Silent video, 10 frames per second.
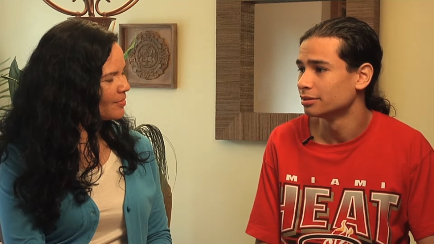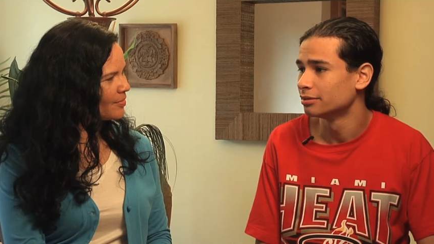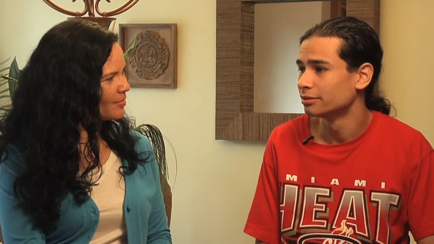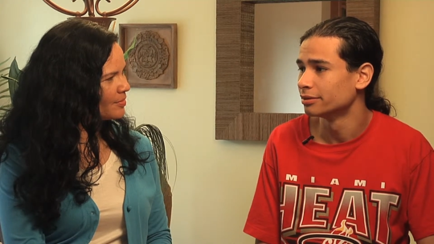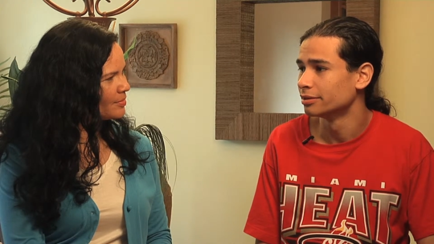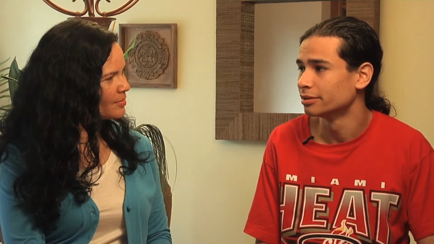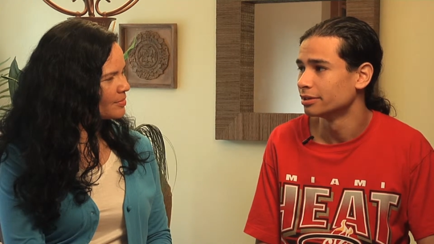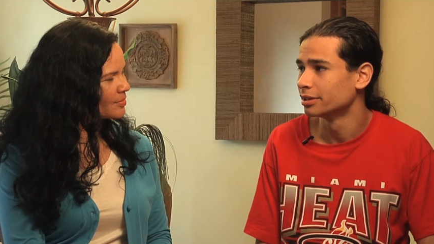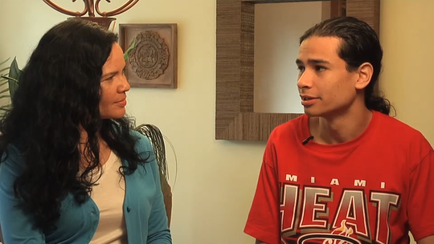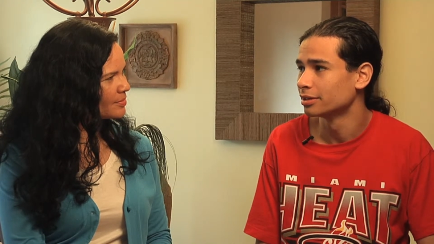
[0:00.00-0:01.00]
Speaker 1: or
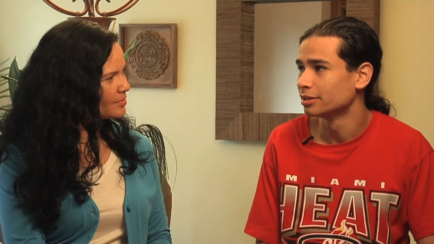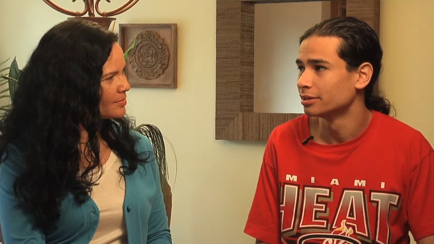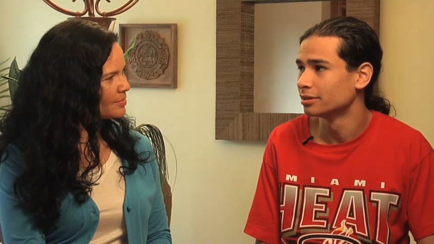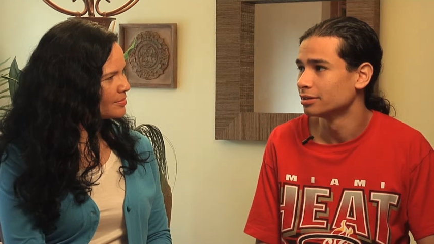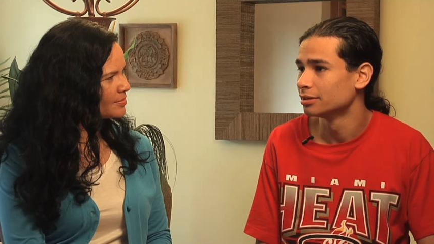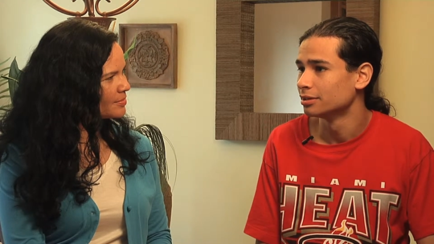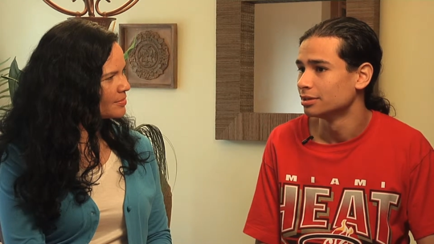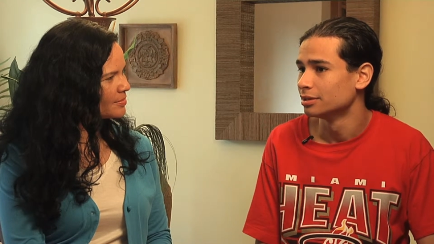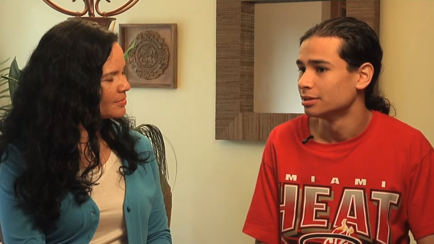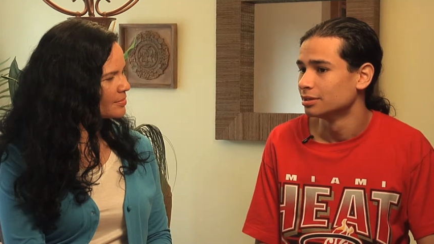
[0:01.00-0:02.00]
like, uh
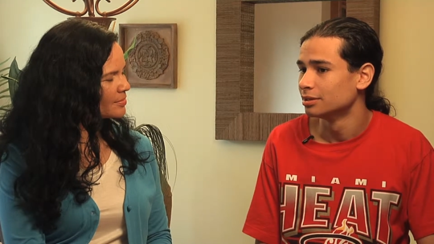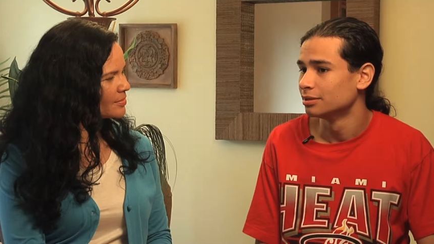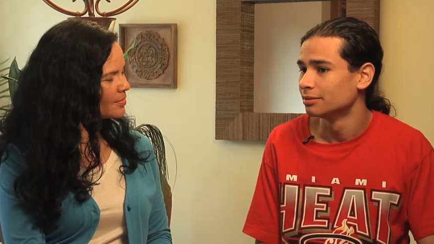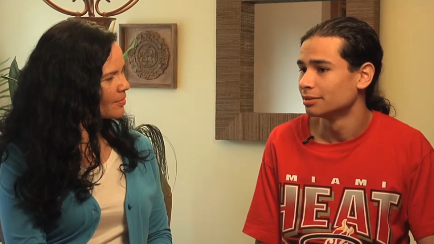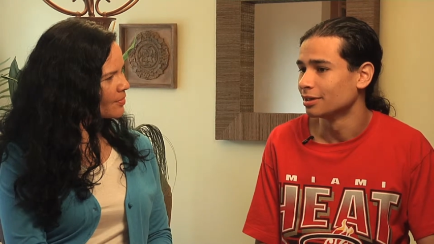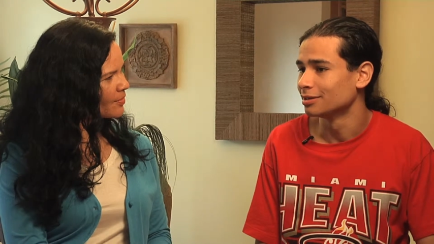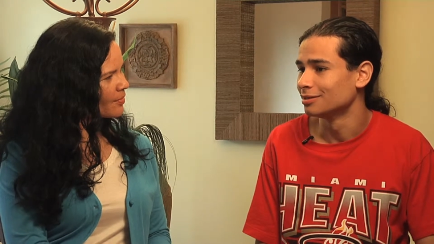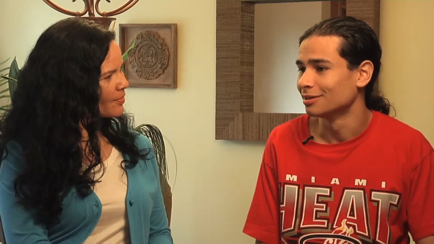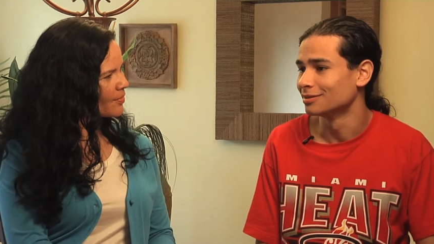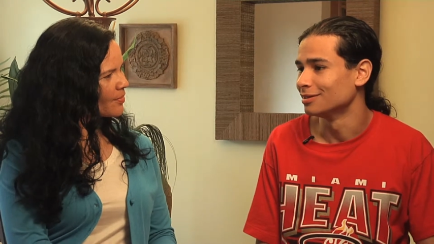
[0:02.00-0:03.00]
or like
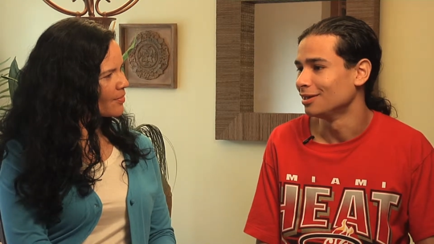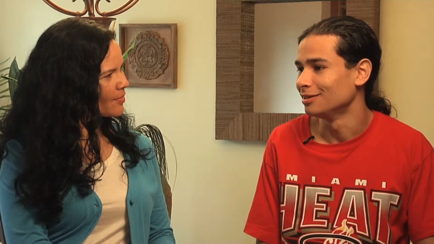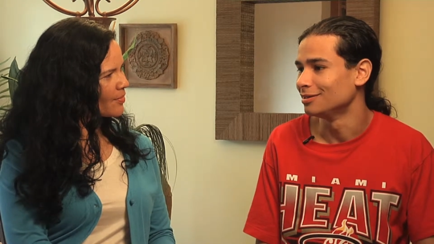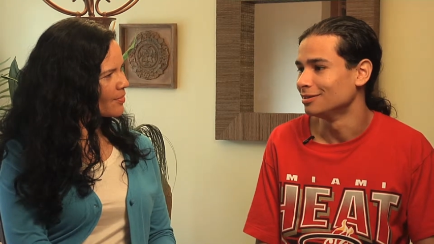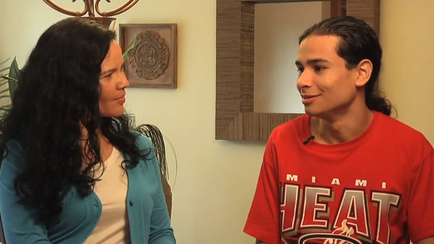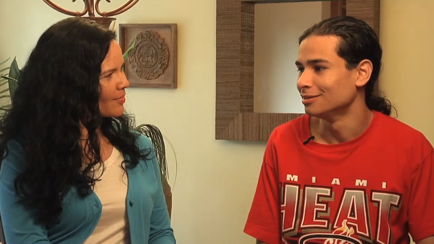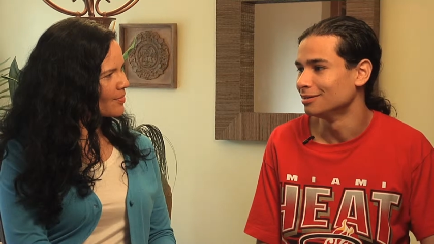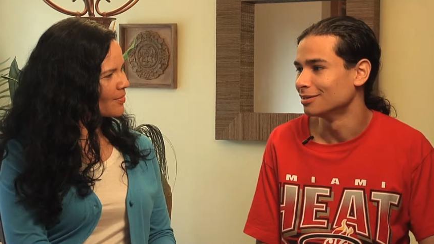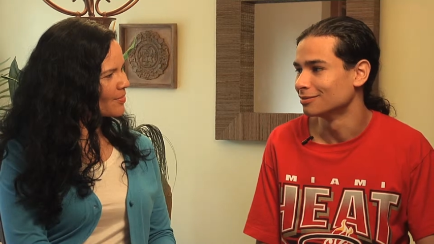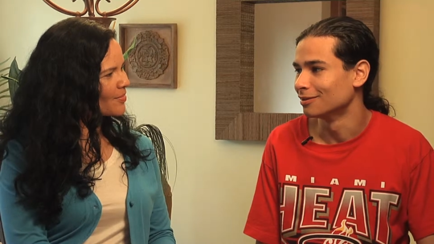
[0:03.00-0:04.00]

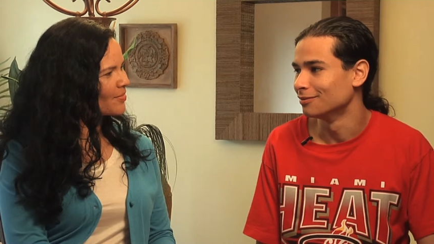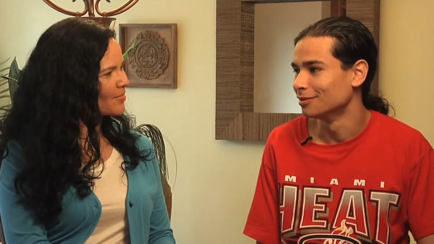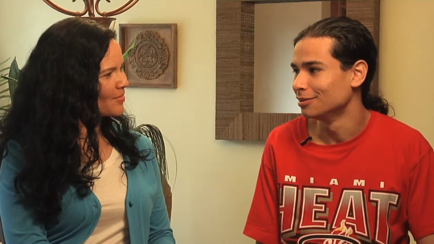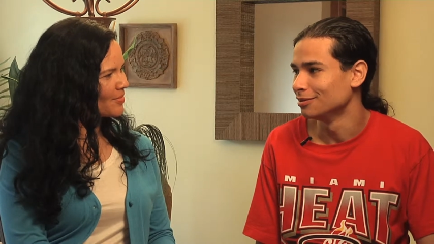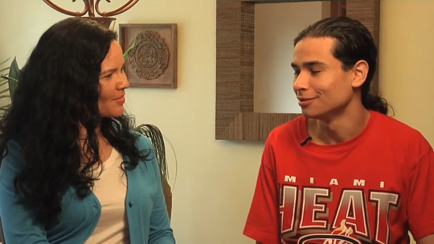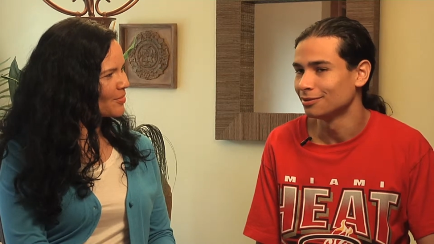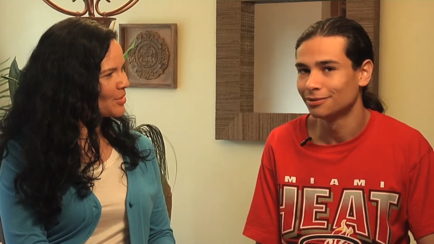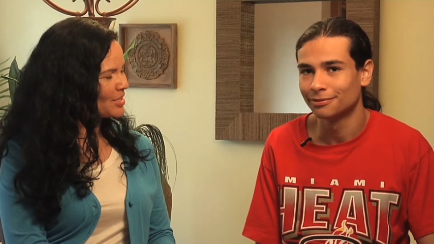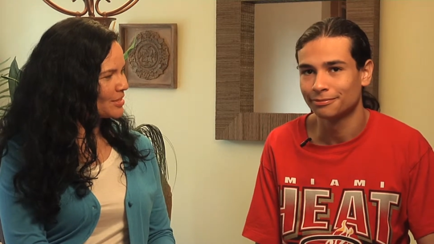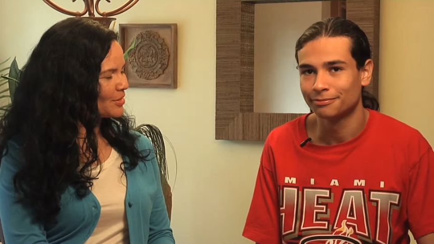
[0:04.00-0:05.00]
2018. That's what I want to
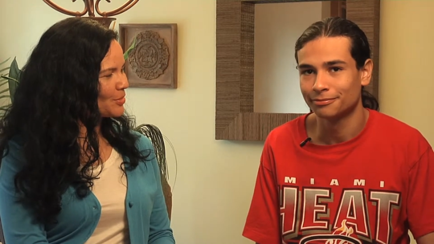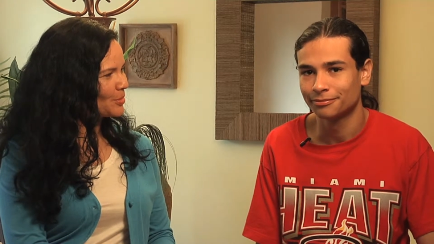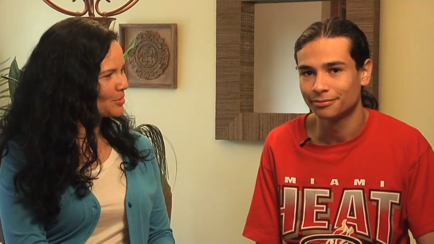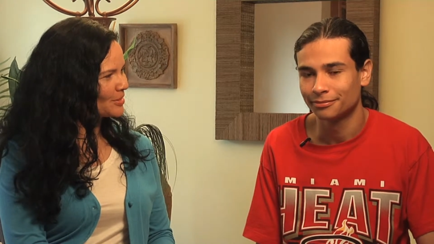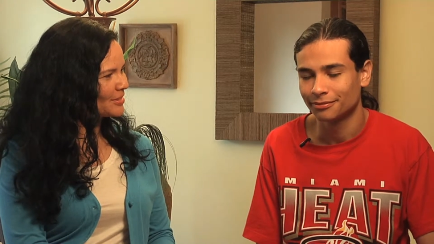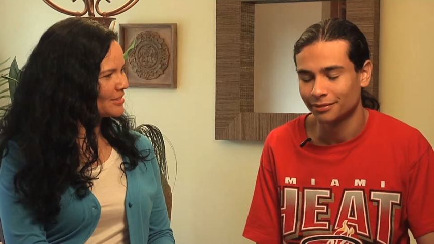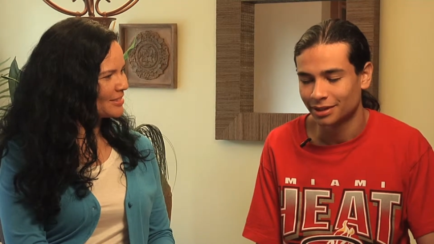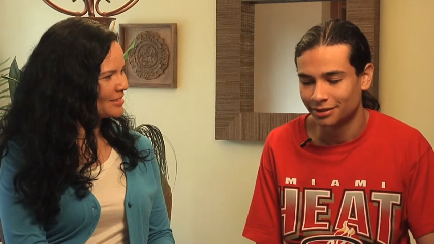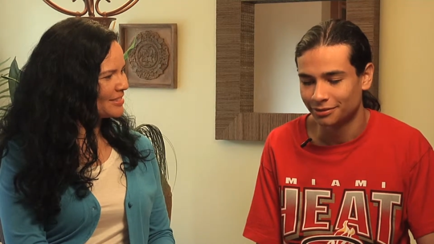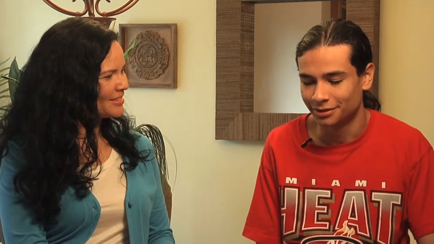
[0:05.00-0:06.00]
do. She's a little older.
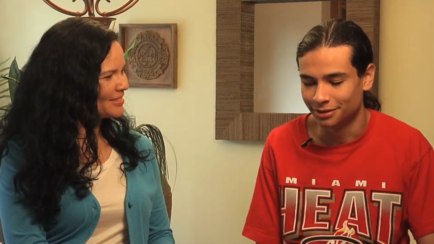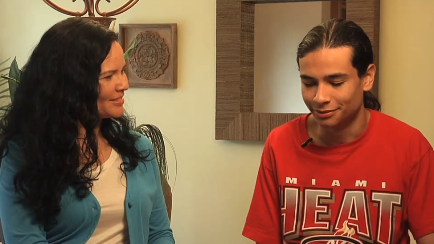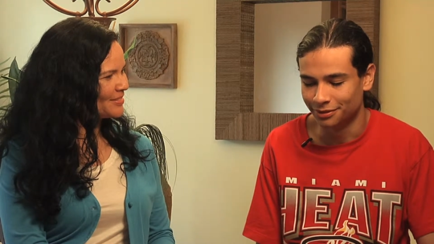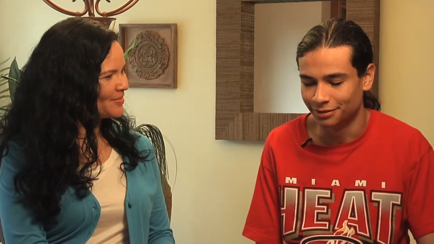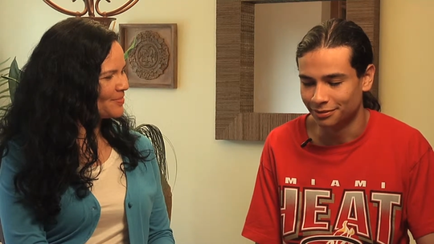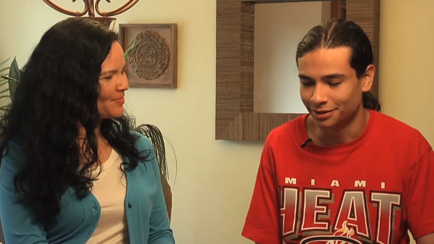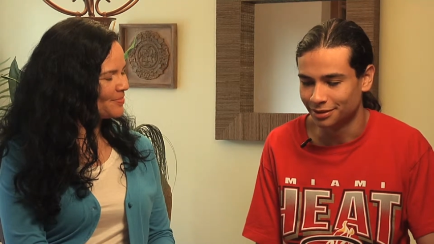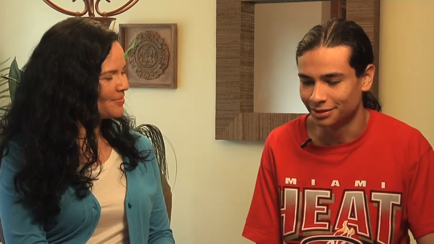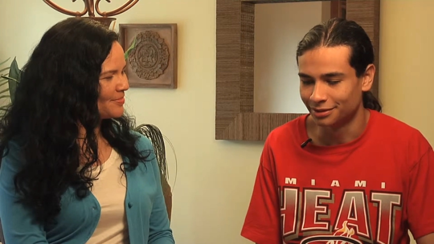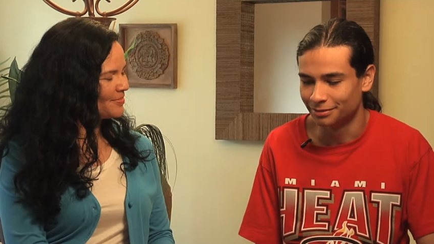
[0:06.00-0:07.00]
Which, it, which
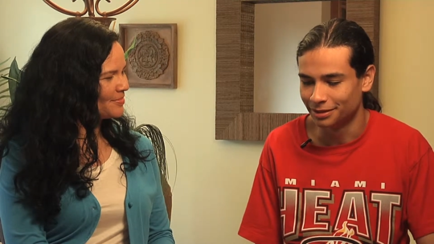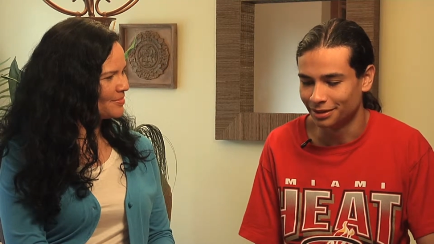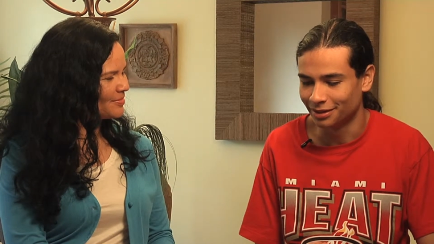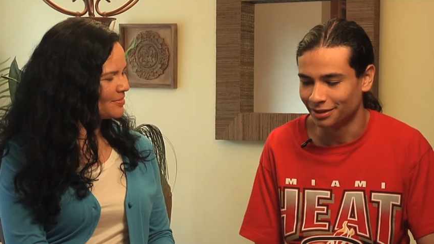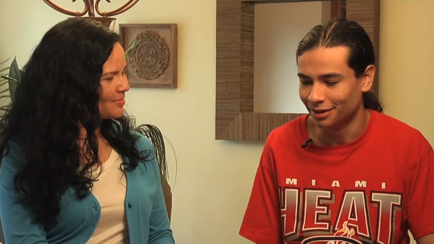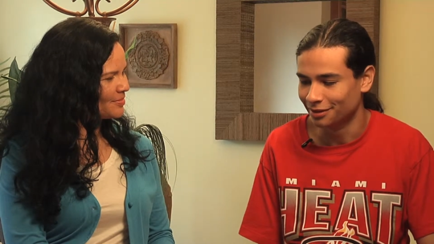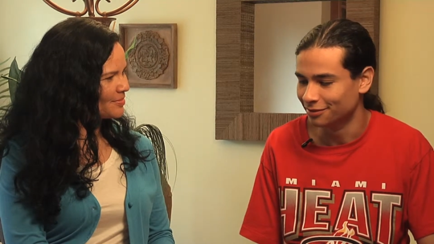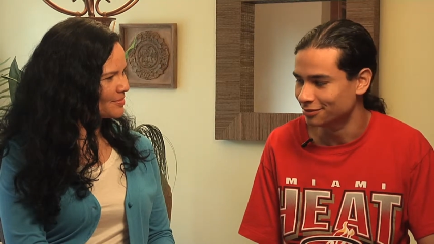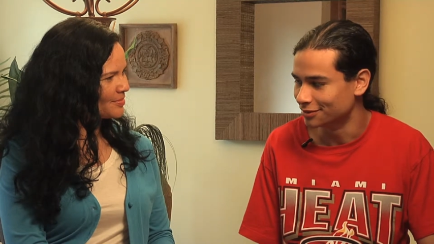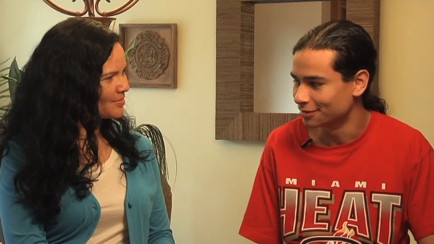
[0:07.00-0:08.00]
she's gonna be like eight
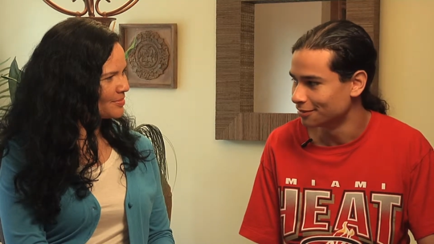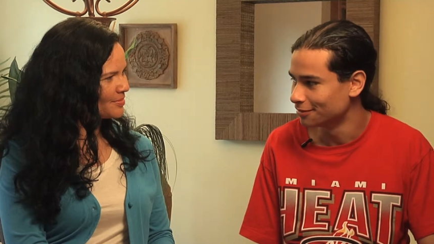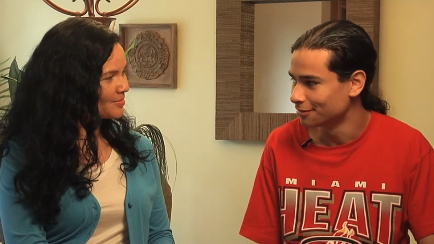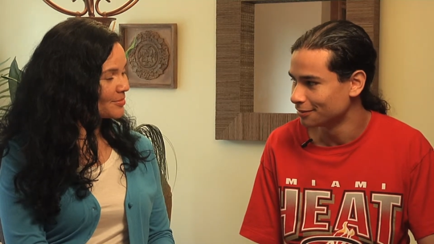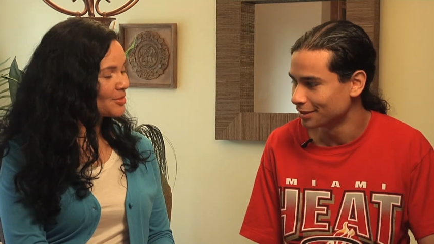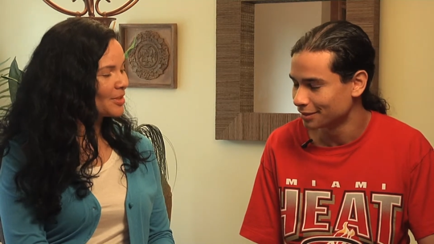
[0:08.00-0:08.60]
years old.